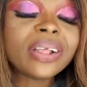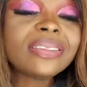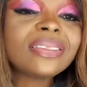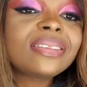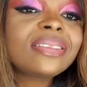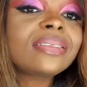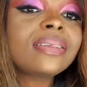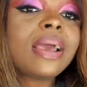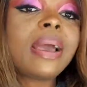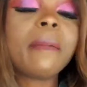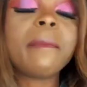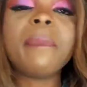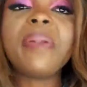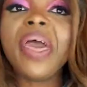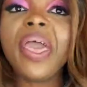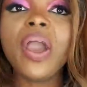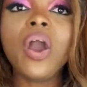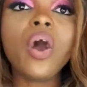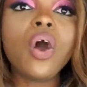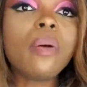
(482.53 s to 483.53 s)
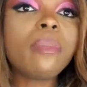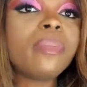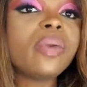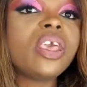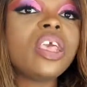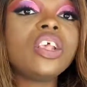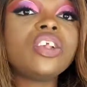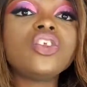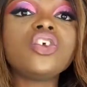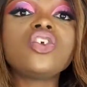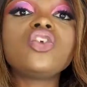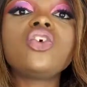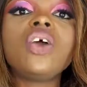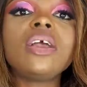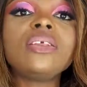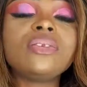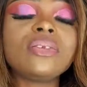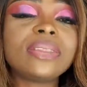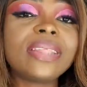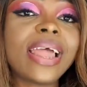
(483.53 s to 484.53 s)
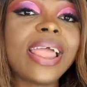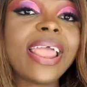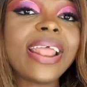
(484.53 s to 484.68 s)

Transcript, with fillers: by all means, just try to diet and